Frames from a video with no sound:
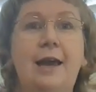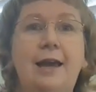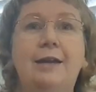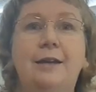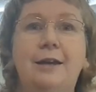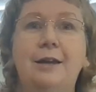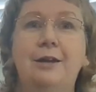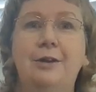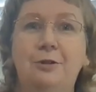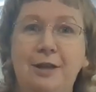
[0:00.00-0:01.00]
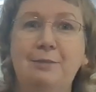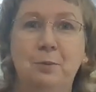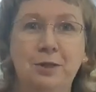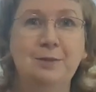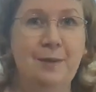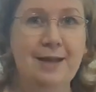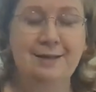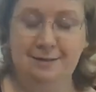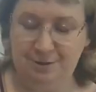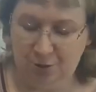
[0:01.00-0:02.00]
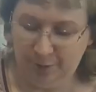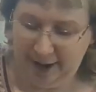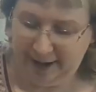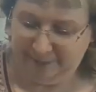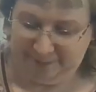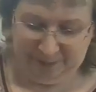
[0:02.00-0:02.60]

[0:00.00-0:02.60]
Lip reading: and you need more space to write.